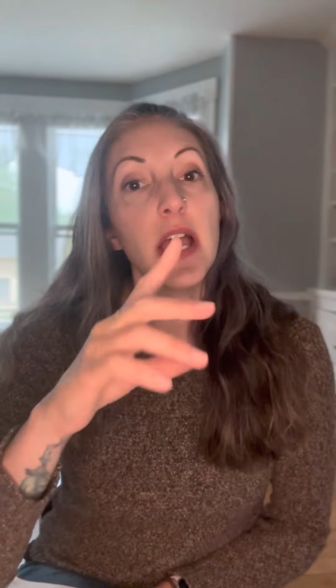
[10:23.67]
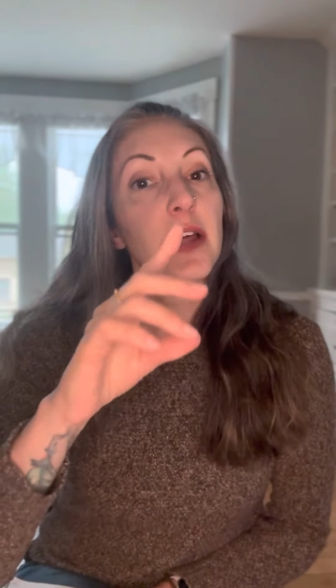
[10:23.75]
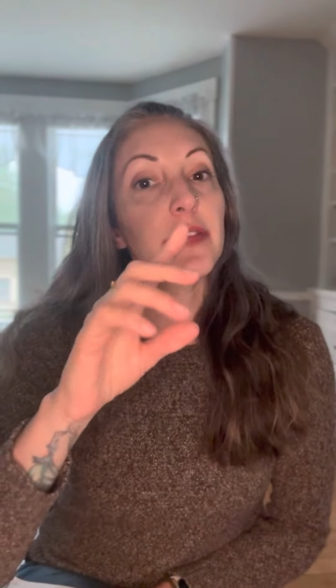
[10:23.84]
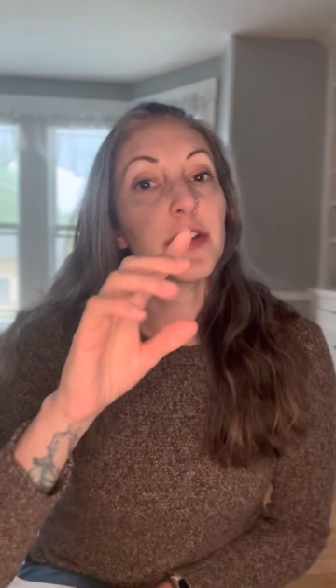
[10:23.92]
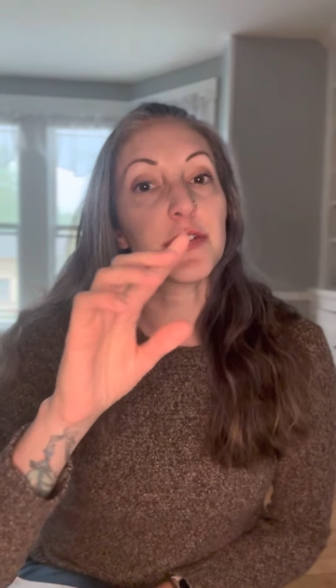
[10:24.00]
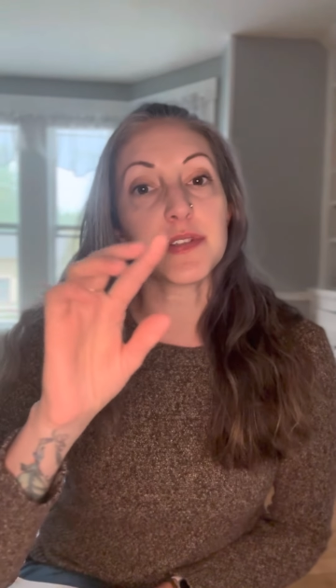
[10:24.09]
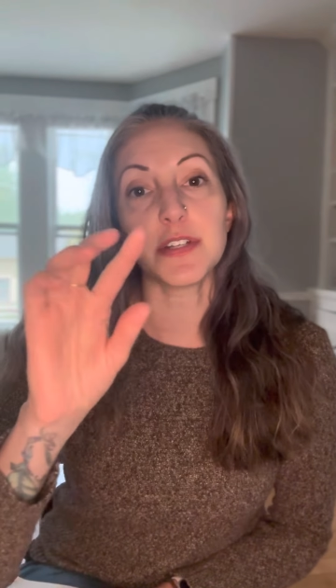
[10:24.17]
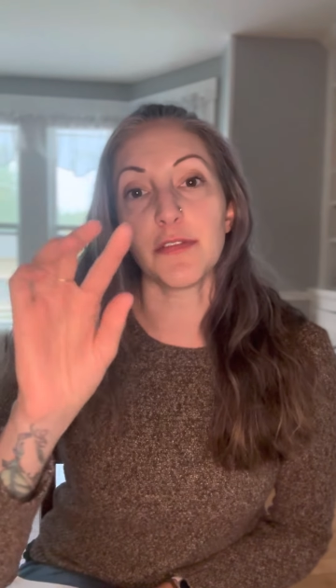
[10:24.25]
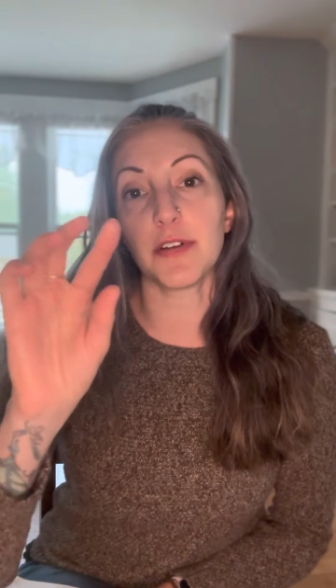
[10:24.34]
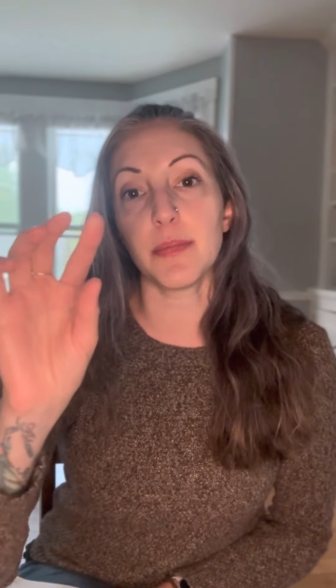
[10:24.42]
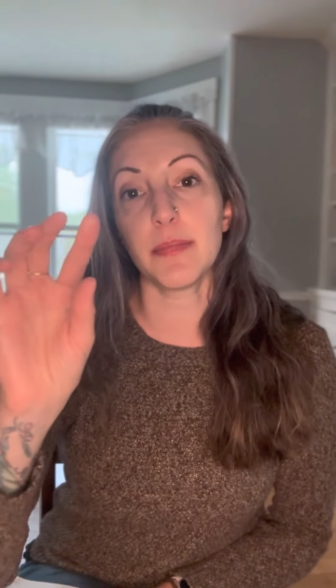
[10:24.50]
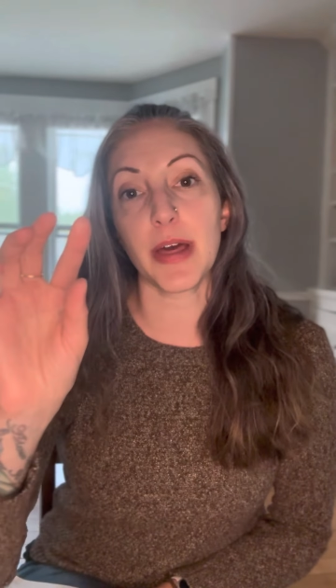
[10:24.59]
There's
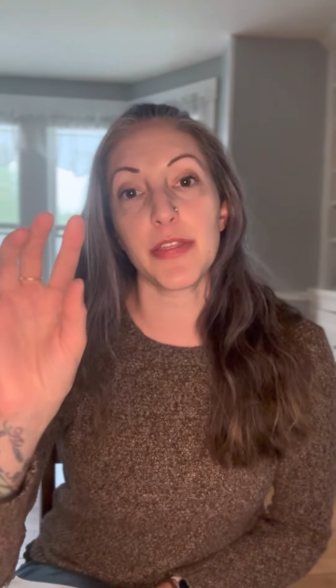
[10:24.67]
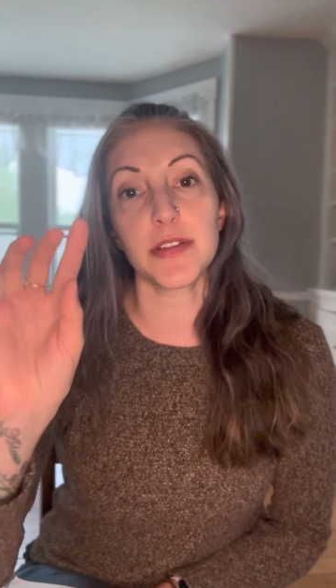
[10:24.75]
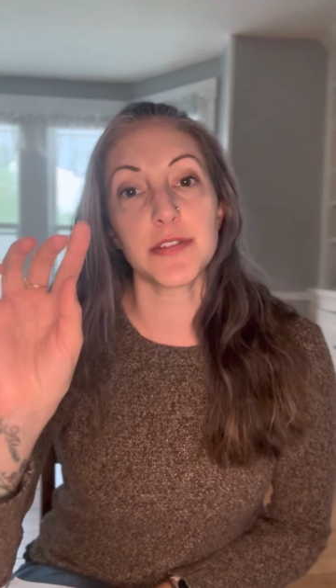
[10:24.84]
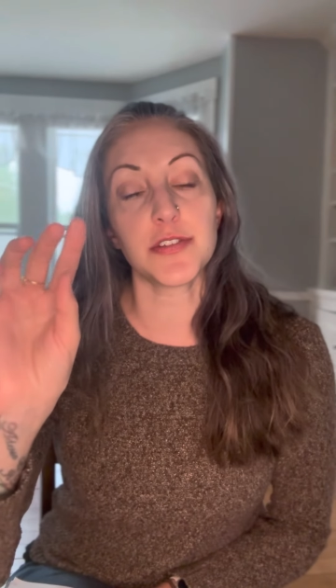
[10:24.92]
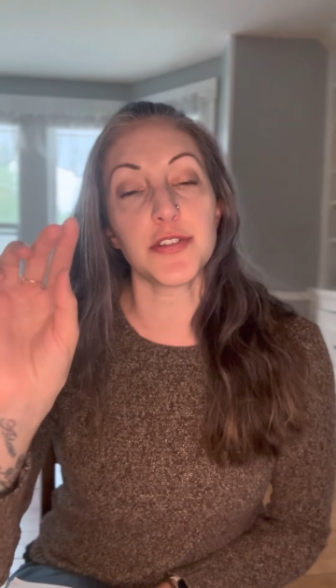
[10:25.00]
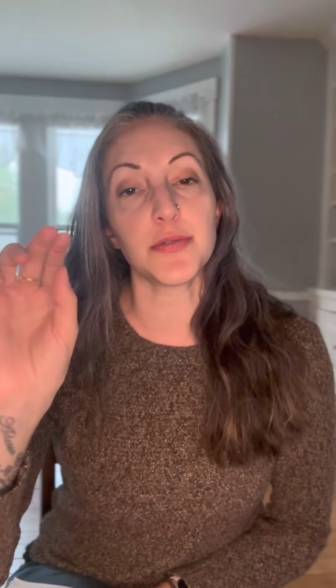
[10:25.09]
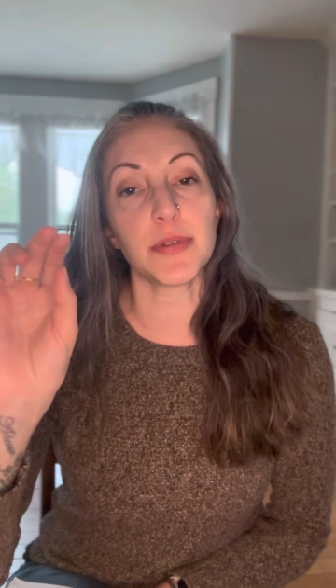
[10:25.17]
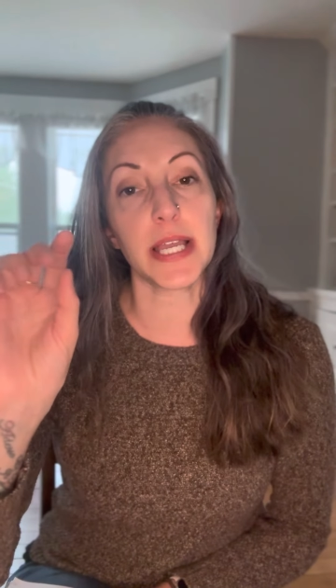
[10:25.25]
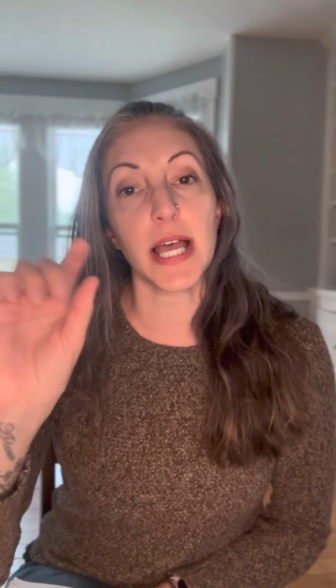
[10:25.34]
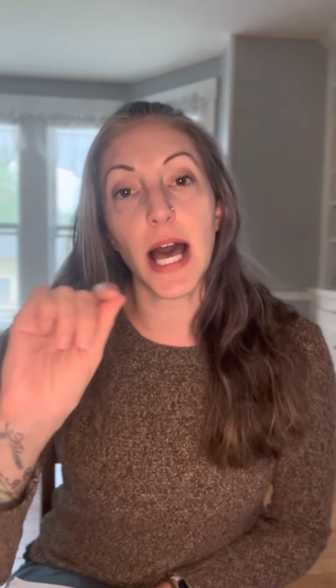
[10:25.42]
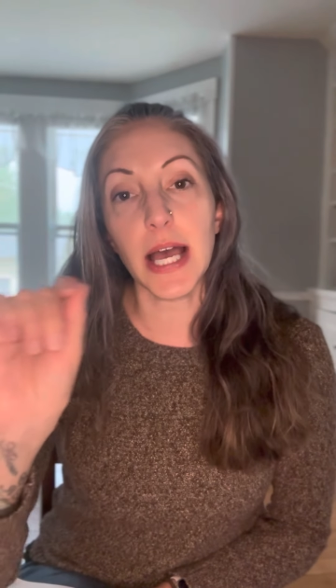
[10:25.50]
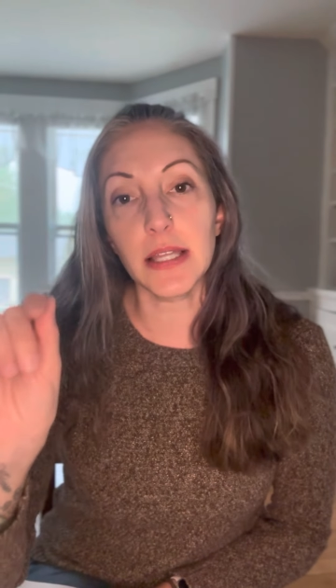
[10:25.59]
different methods to do, like
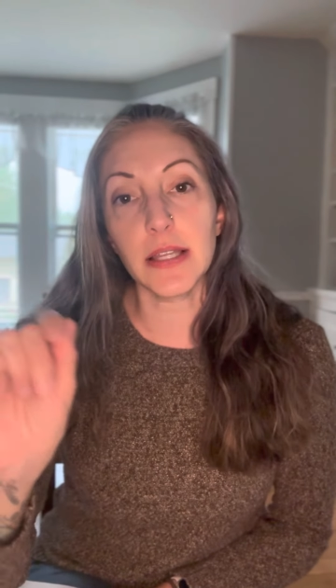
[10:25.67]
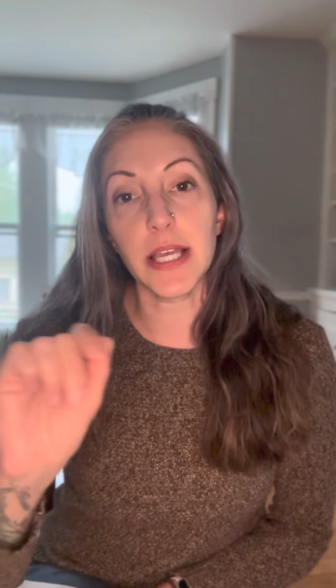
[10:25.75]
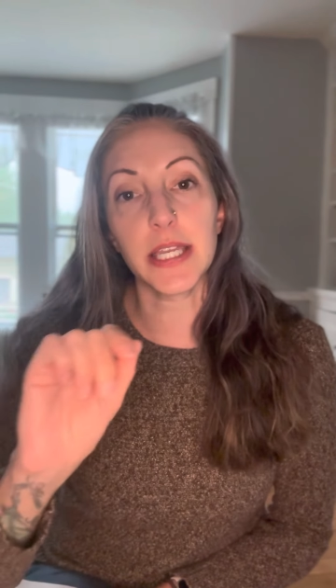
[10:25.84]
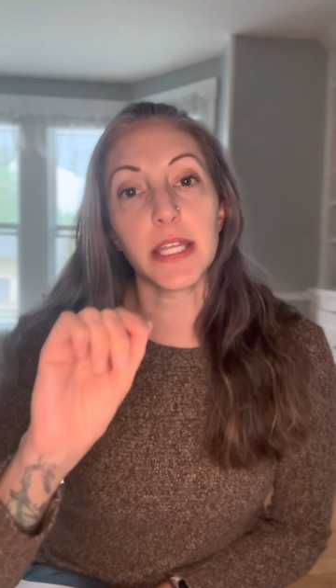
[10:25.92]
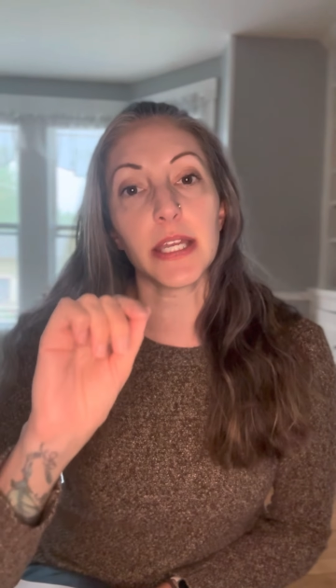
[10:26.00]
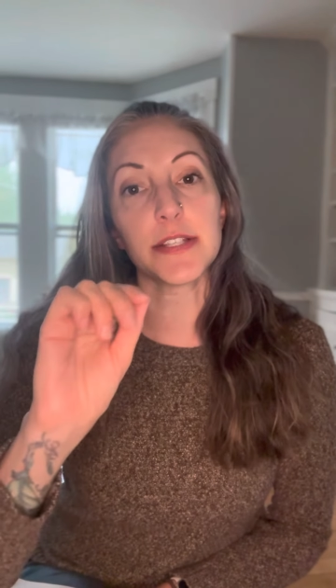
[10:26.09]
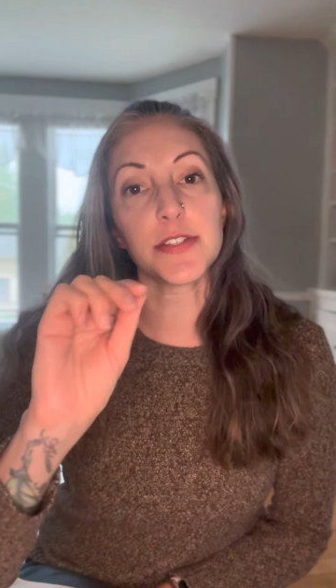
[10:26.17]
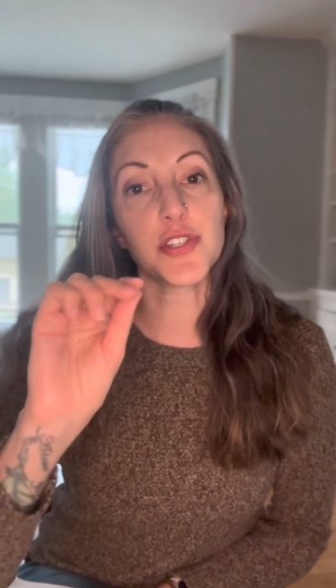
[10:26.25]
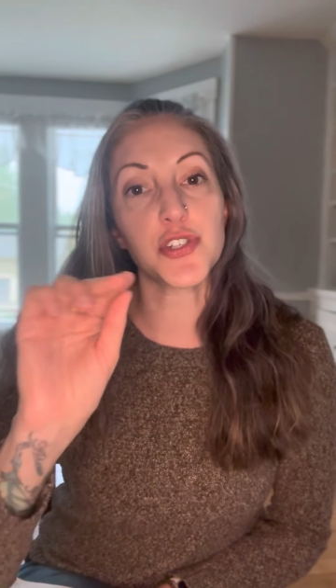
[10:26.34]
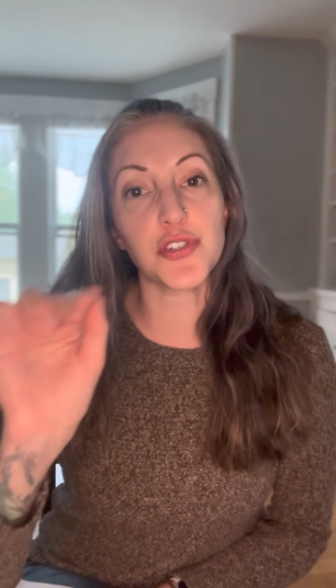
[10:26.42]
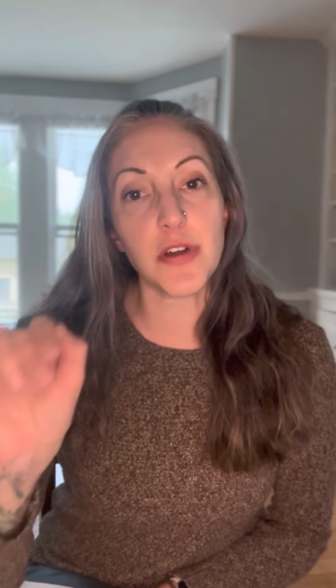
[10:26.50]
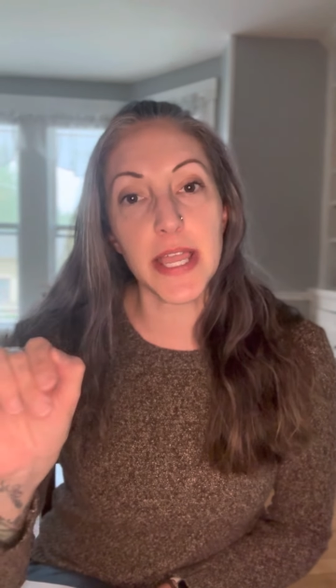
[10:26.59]
highlighting and
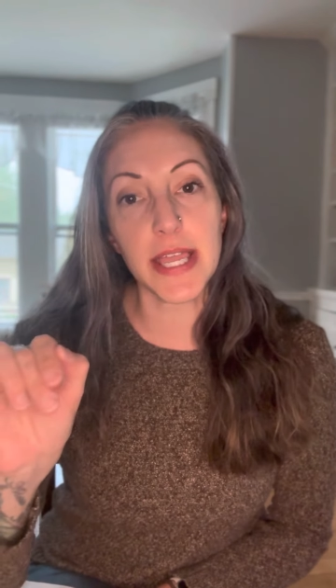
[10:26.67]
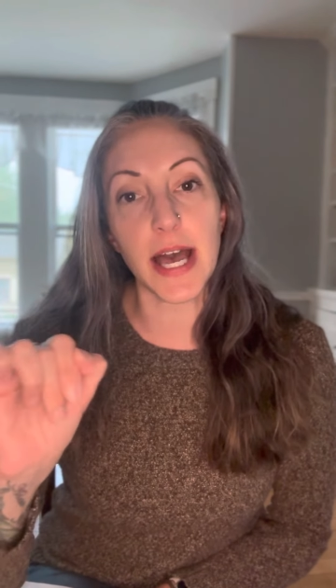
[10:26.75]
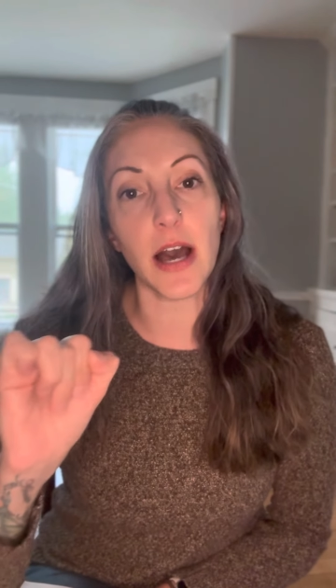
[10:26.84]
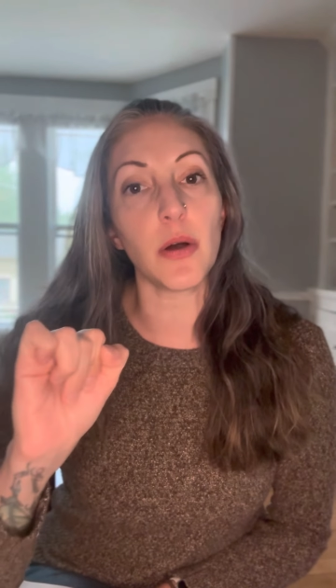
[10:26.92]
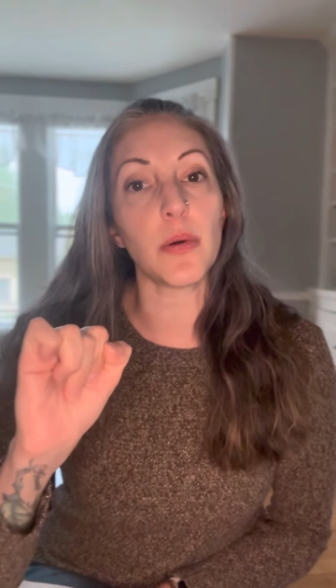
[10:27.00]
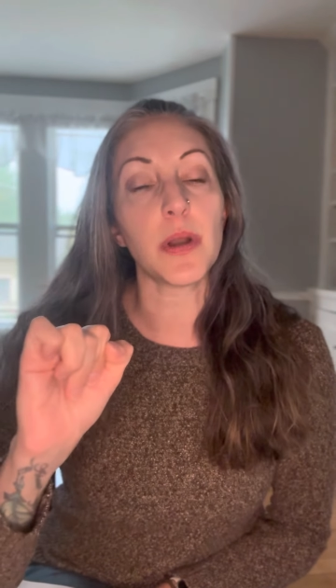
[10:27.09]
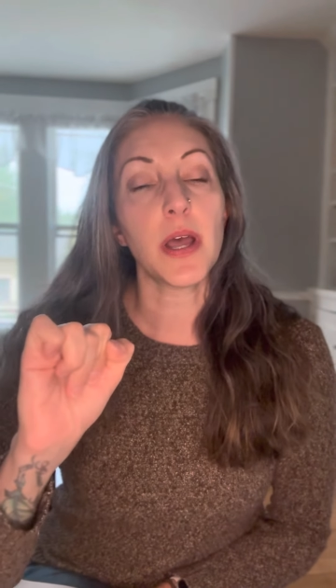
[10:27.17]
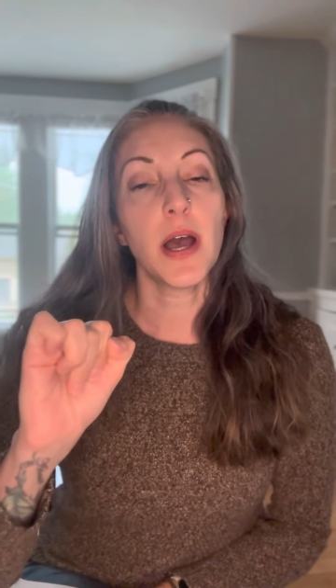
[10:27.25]
strikeout.